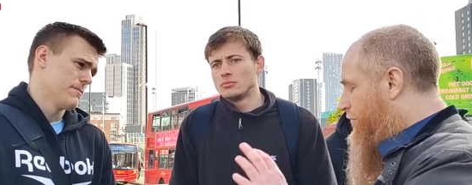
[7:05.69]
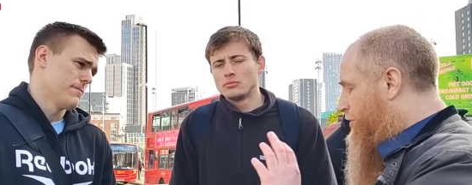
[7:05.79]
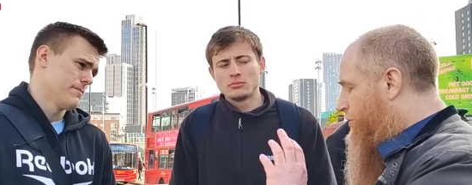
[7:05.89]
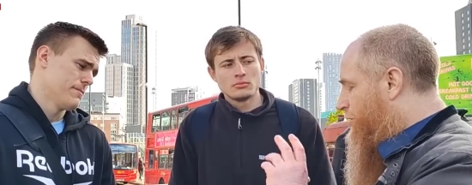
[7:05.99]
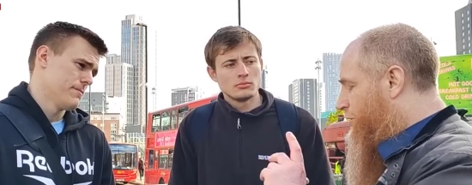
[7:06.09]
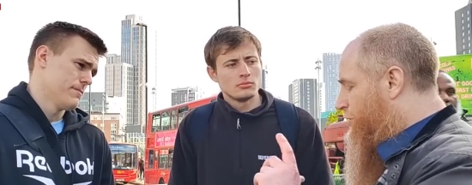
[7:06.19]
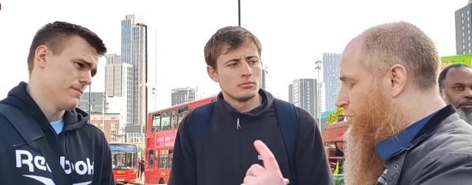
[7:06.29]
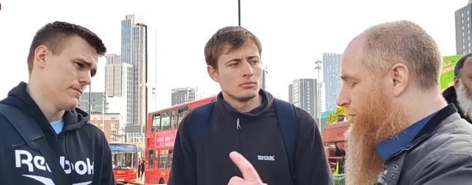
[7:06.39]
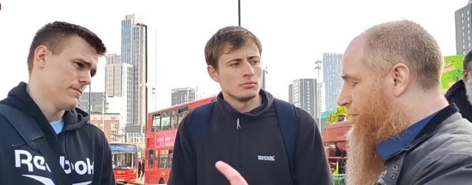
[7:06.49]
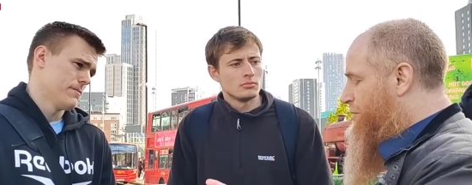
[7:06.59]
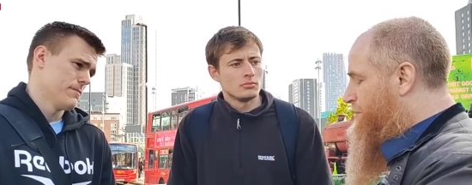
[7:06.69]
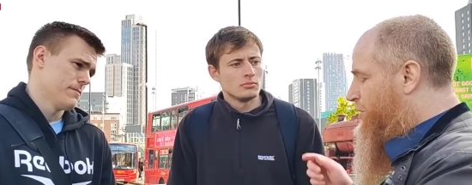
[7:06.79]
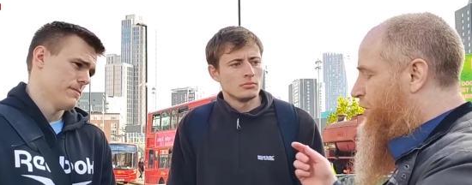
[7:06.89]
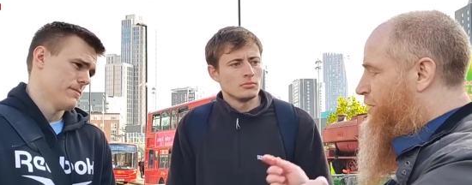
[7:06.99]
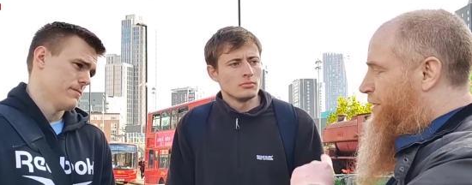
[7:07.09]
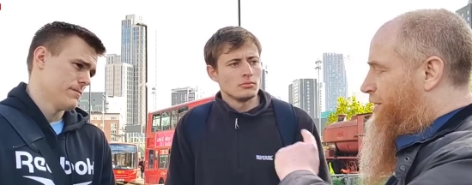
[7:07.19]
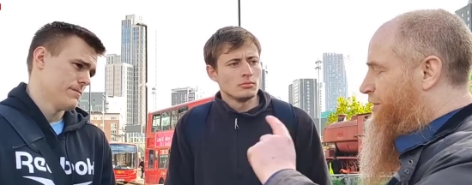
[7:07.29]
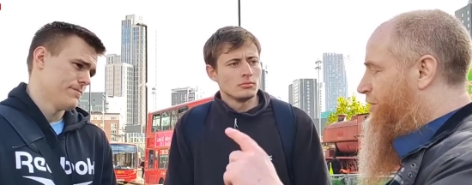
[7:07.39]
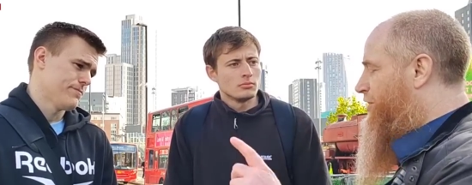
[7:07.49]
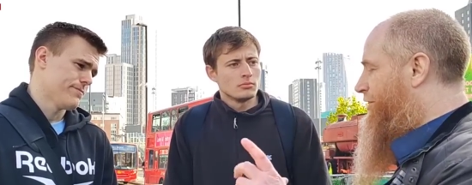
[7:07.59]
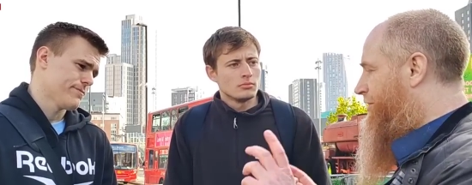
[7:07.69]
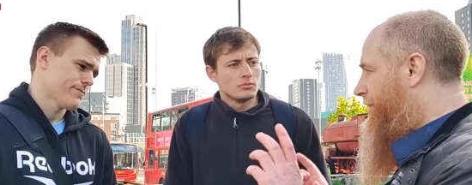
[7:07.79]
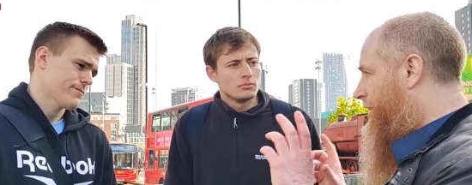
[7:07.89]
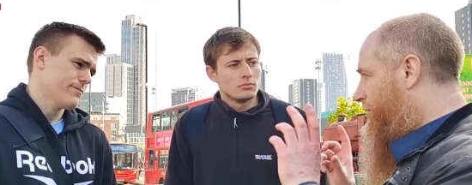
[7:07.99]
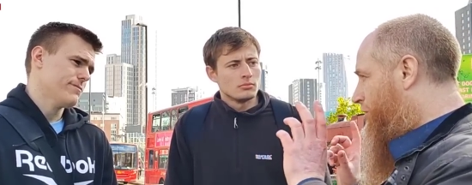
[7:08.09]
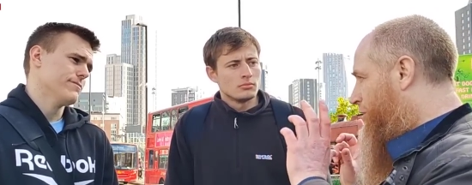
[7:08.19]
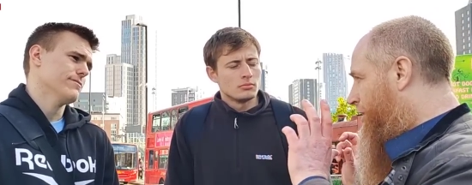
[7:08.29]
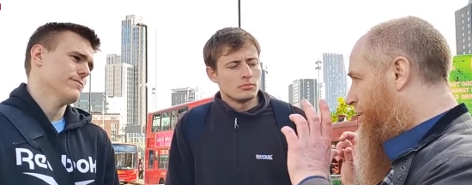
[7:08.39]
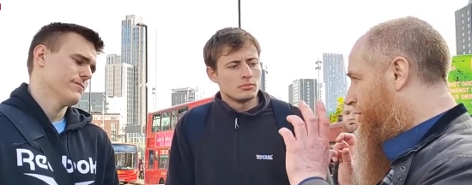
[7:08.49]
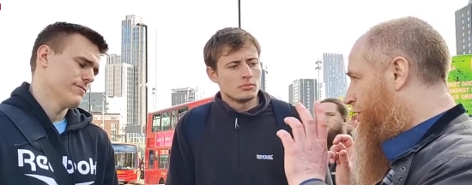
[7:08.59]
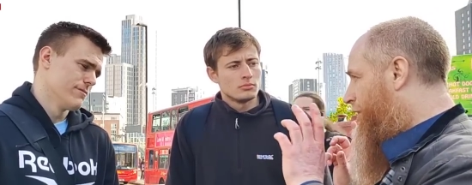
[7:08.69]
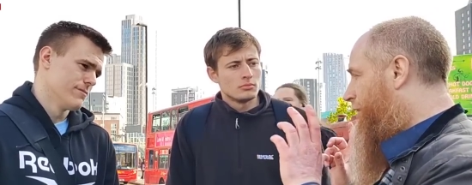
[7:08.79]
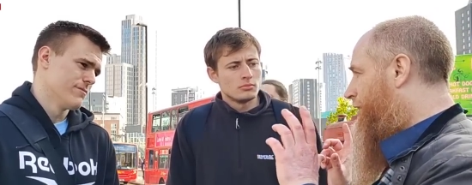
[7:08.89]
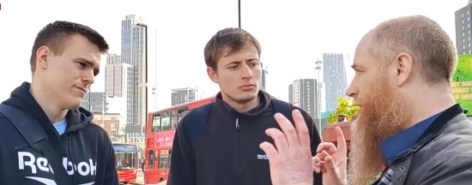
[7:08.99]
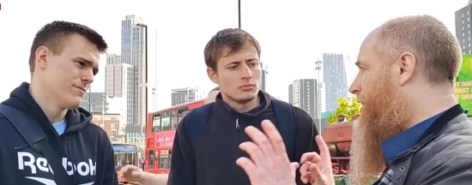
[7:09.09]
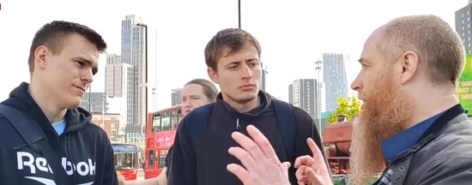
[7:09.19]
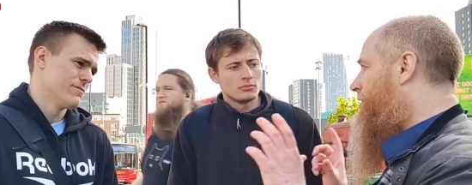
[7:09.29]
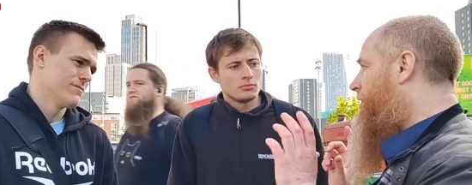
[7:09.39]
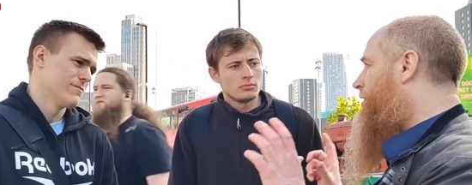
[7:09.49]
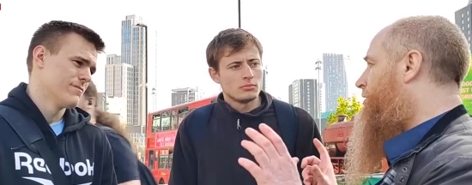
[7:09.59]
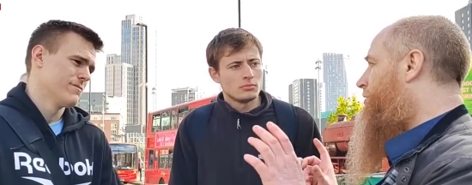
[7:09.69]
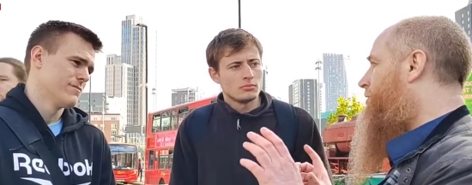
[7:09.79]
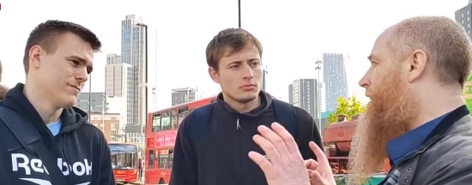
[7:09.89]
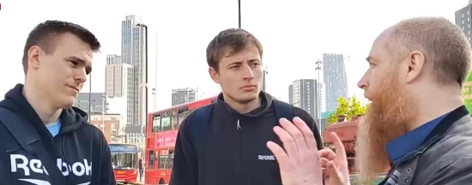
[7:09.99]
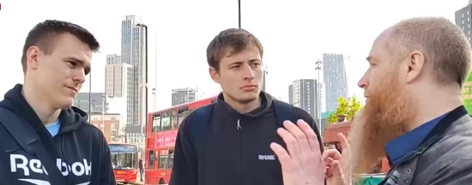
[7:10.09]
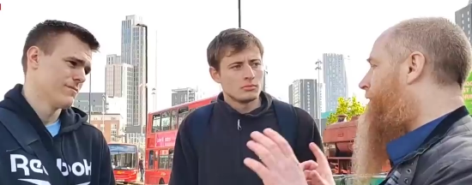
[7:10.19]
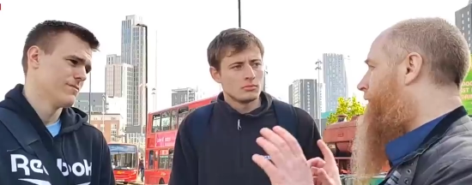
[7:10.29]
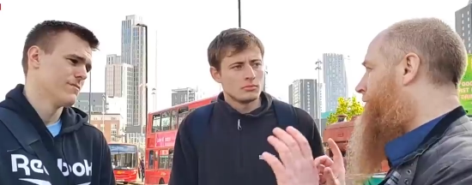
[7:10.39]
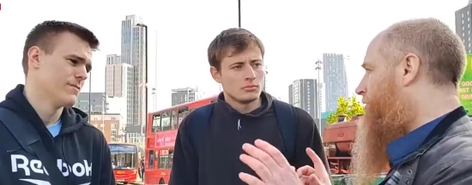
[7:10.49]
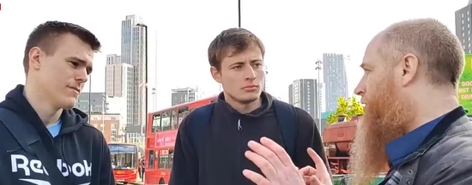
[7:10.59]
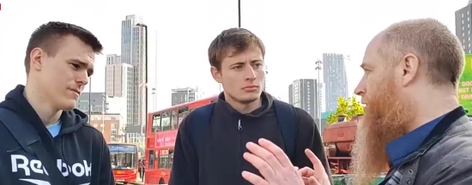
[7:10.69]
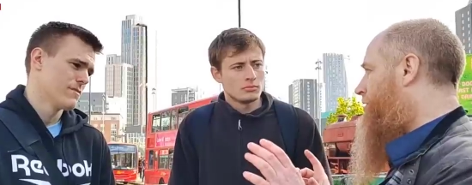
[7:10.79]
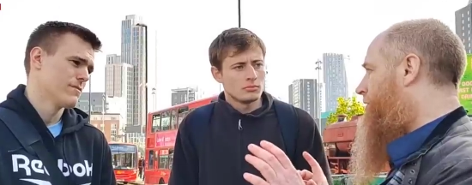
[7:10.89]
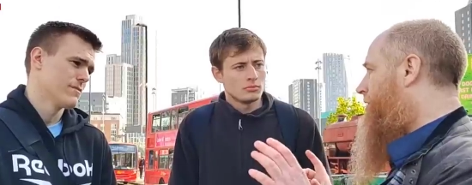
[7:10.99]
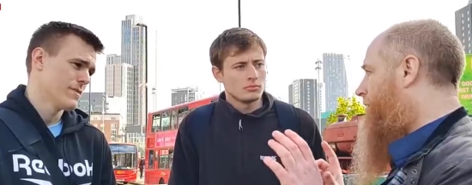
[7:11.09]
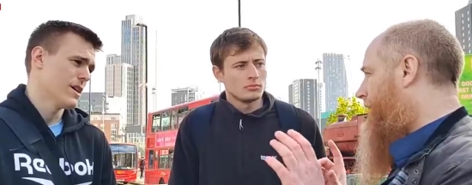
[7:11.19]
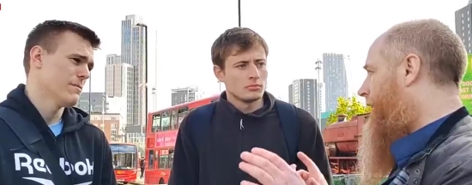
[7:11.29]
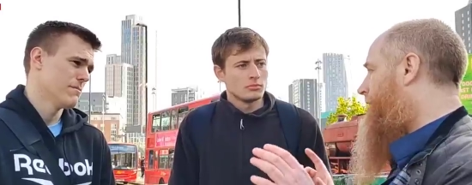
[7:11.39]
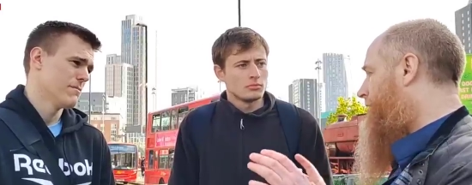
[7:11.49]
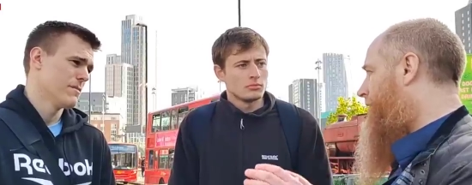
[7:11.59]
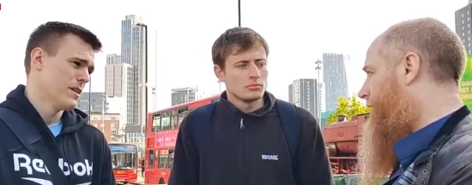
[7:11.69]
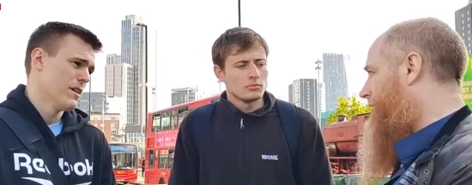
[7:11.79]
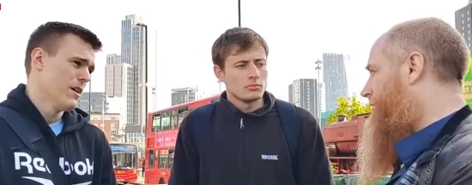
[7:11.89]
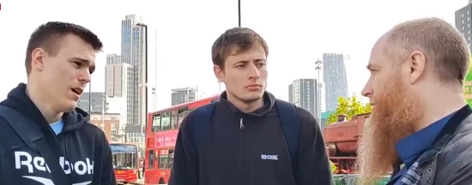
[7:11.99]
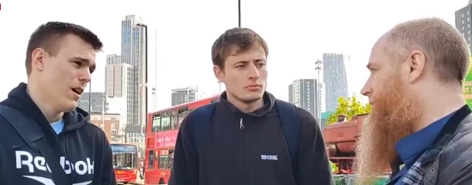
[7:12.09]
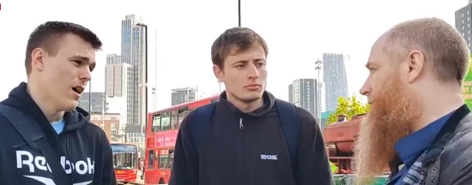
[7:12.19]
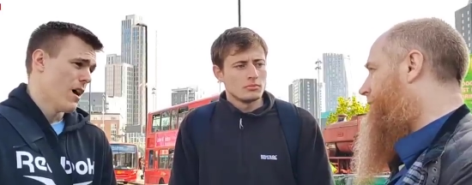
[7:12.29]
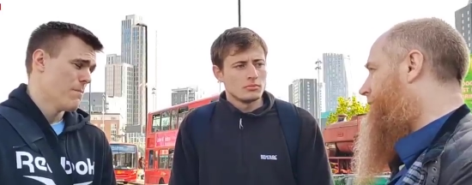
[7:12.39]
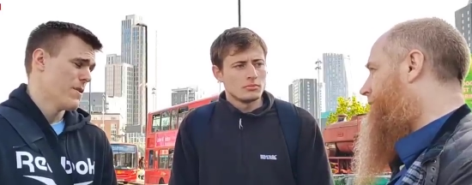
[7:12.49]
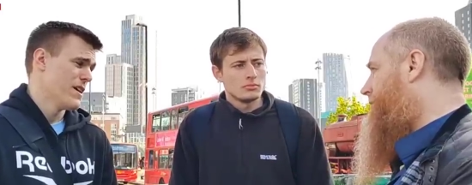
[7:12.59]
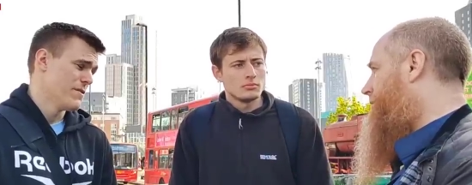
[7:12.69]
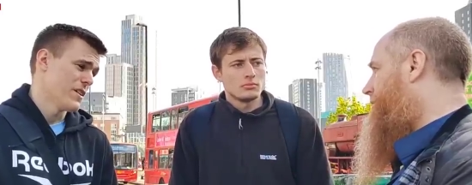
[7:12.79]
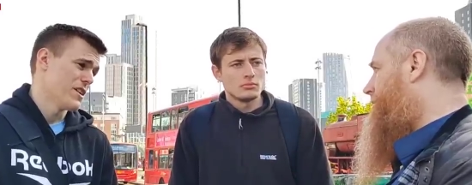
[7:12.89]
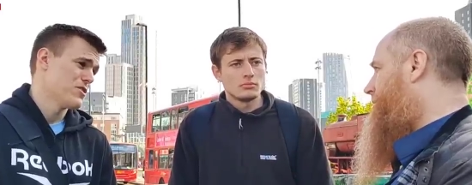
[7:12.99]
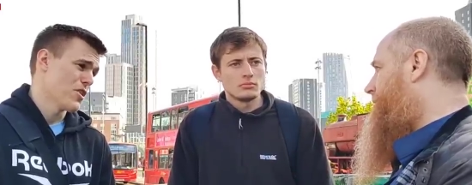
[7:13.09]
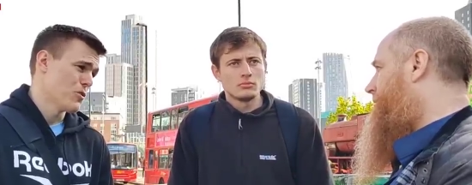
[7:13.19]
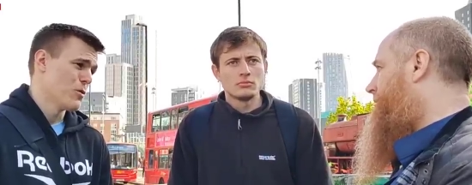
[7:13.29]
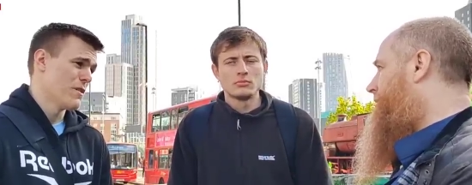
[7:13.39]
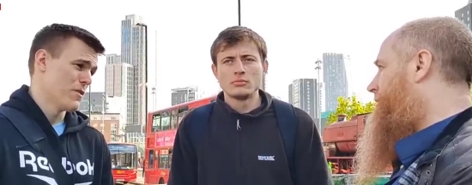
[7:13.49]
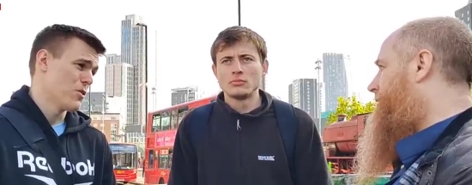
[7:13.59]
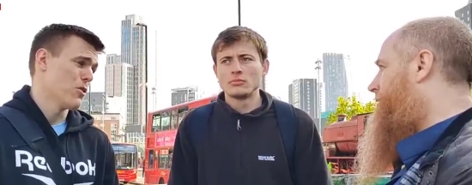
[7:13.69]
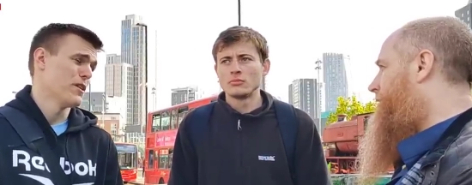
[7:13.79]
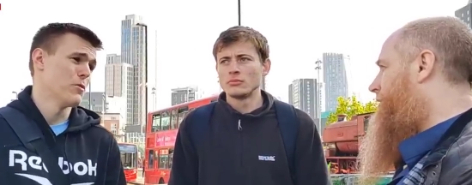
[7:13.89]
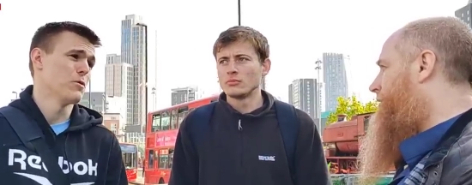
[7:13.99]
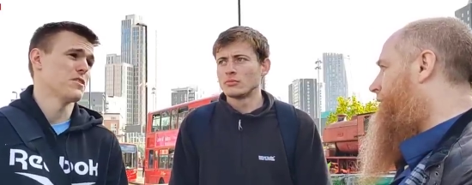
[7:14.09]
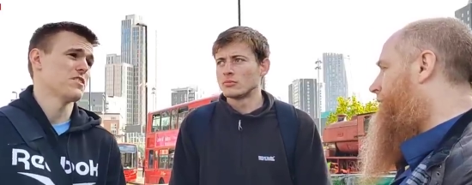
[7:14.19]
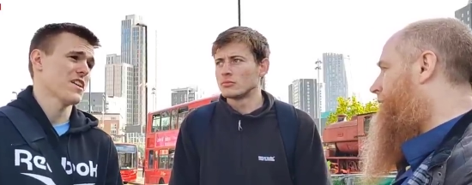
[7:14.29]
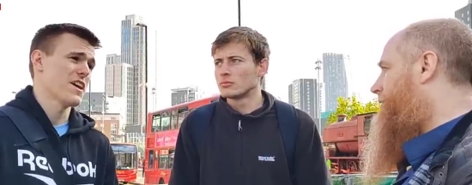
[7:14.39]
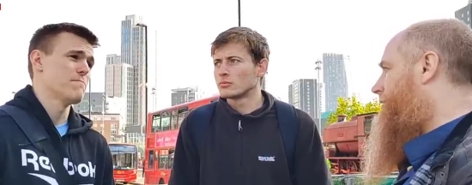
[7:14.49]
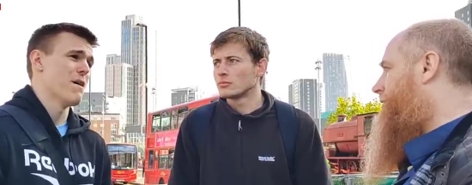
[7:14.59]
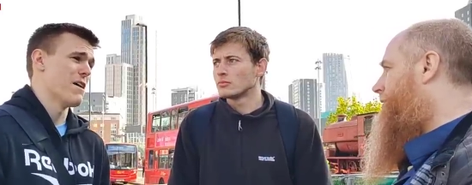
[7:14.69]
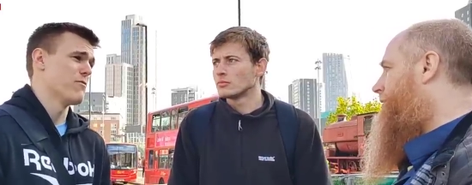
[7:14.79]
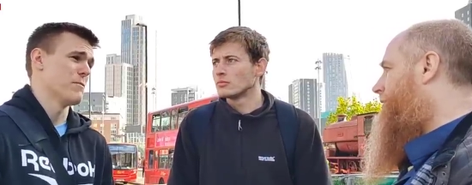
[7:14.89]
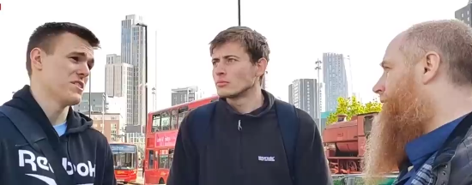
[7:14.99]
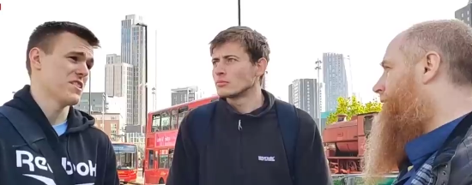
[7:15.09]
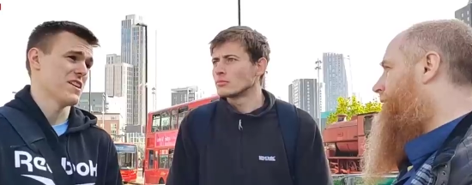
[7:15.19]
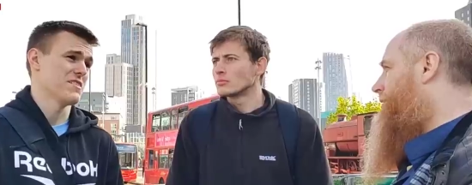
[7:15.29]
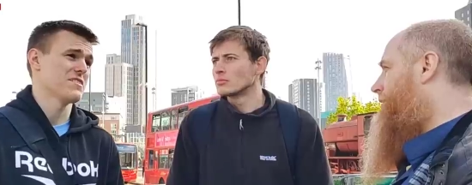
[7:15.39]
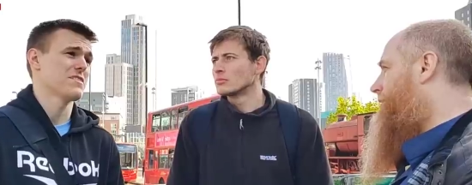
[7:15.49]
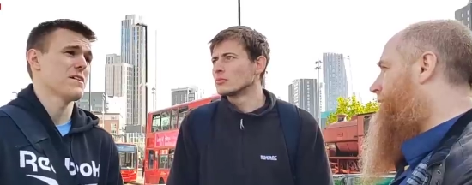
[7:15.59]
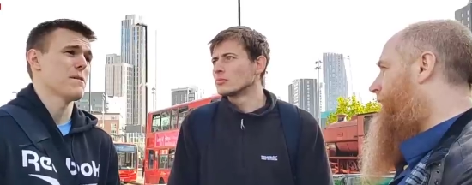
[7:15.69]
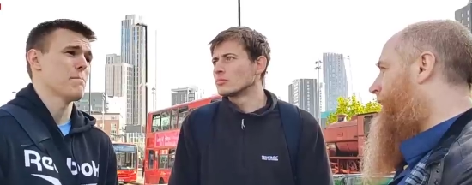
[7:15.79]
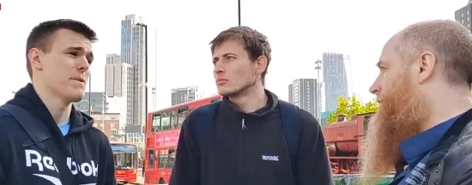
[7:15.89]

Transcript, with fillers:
Speaker 1: your things were going around in circles. So the eternal,
Speaker 2: ever-living God can die. I believe that the eternal, living God, in order to save man from his sins,